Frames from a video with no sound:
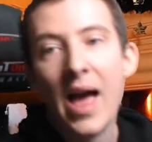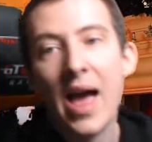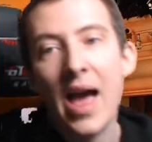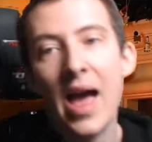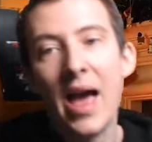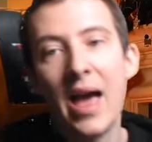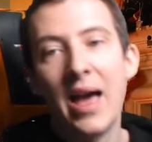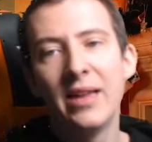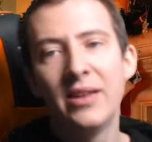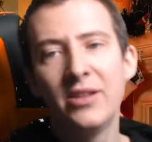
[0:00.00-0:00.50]

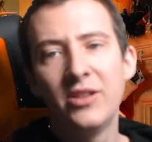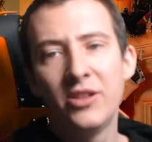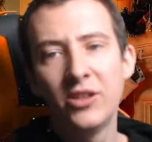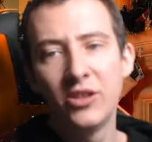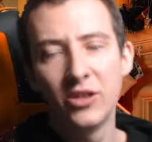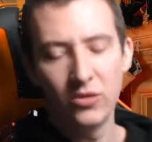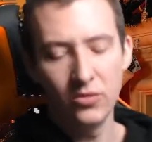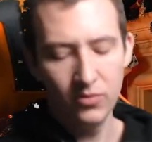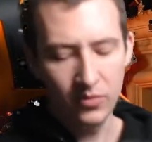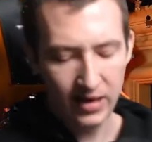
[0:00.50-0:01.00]
And
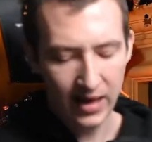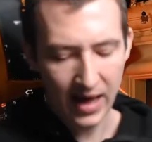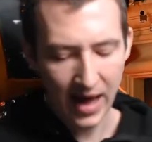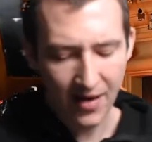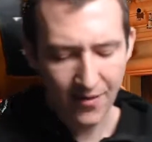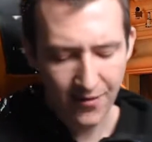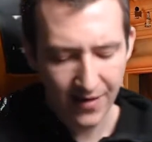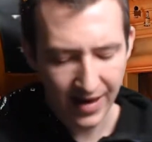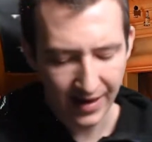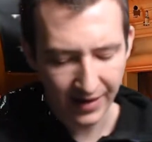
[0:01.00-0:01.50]
so we
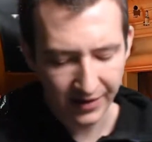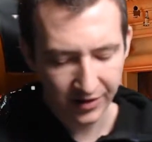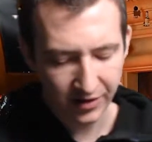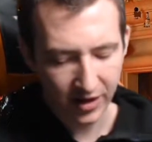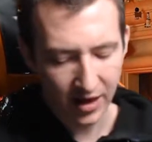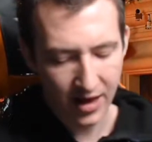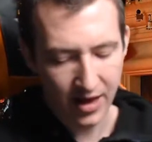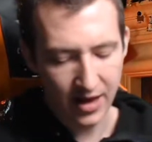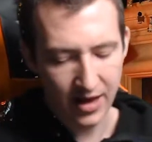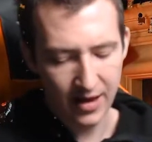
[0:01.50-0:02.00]
have it.
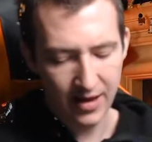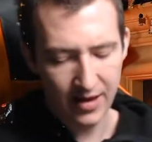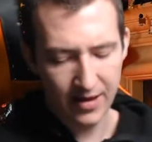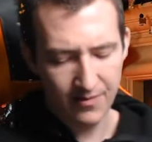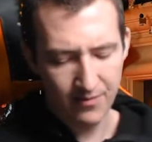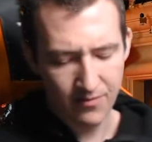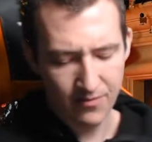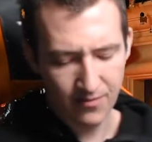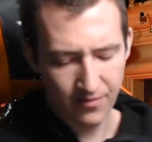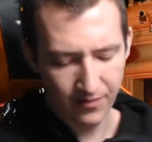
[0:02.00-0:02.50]

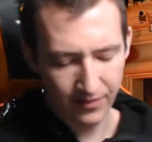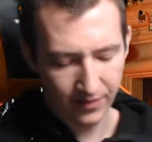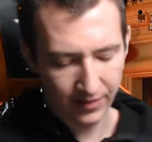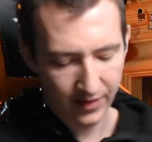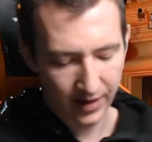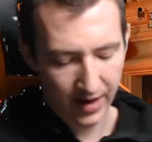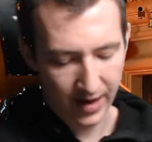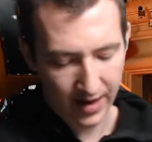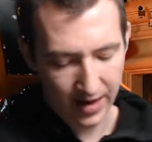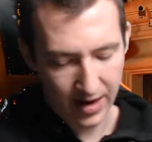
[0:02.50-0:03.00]

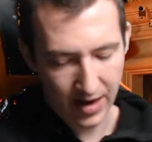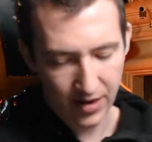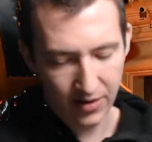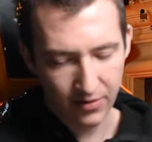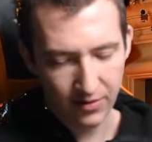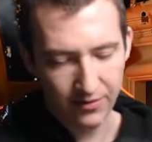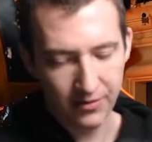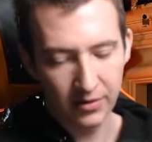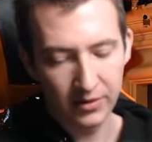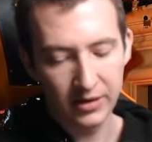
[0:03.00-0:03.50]
I
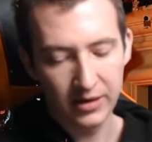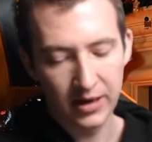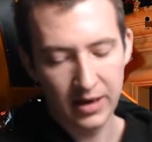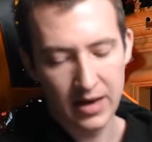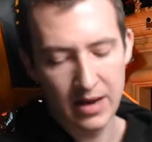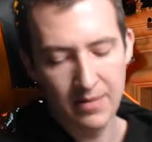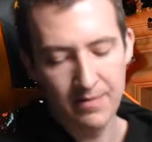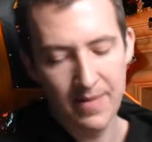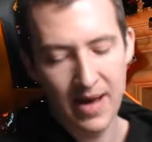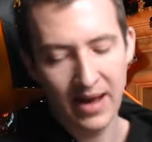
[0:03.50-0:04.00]
know I've not
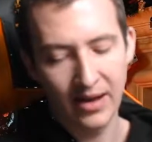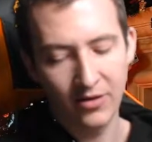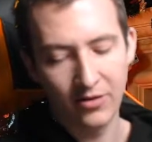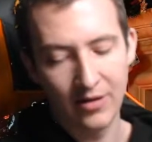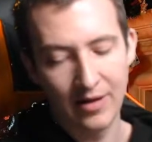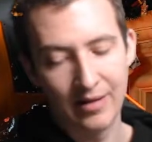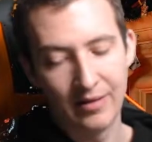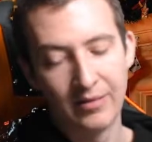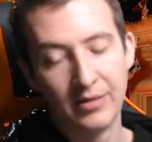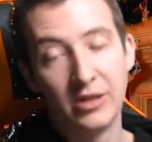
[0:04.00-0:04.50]
done the
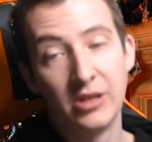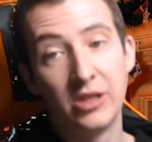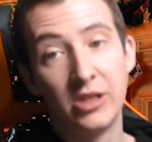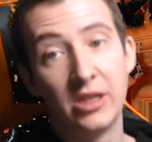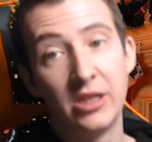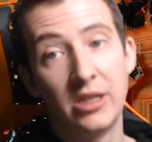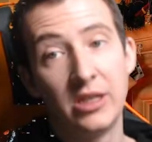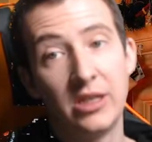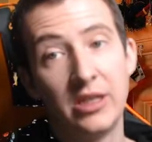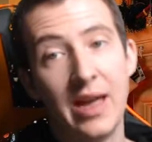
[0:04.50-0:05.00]
backgrounds
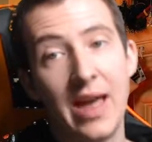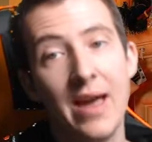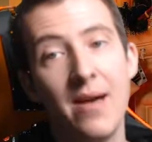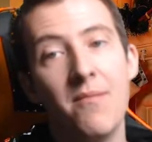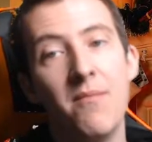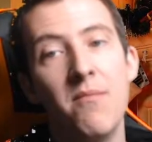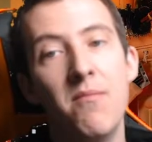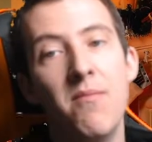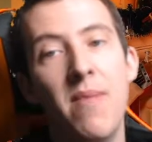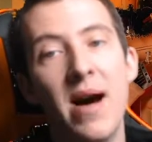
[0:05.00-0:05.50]
just yet,
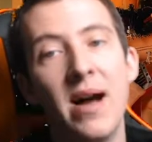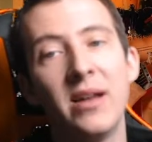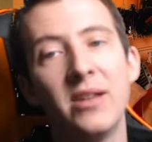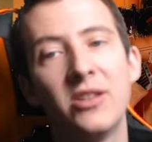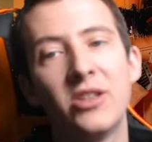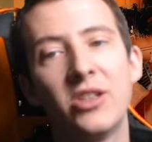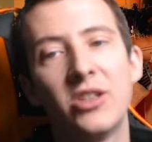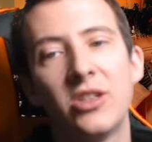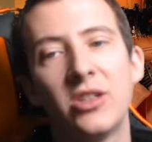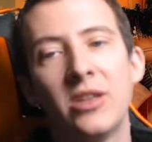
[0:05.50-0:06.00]

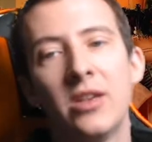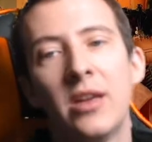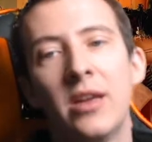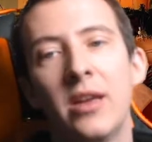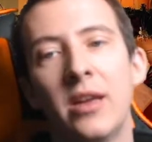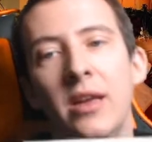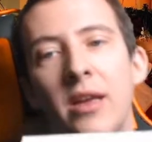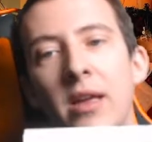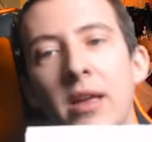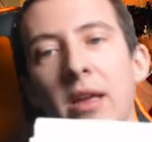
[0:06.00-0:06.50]
but
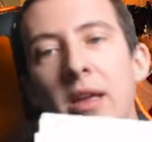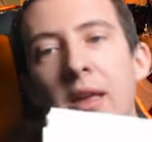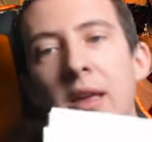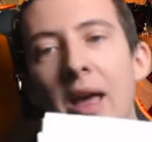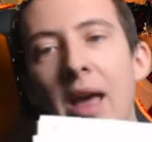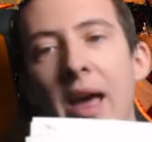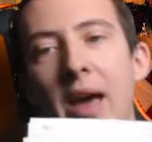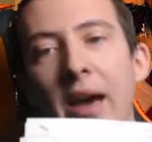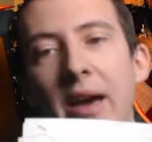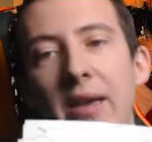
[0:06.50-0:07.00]

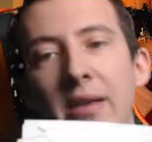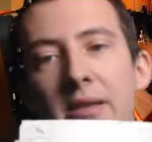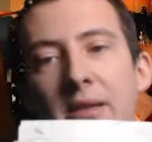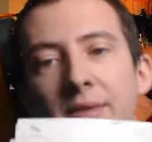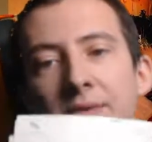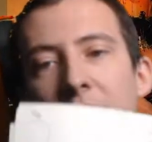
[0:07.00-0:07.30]
at least I've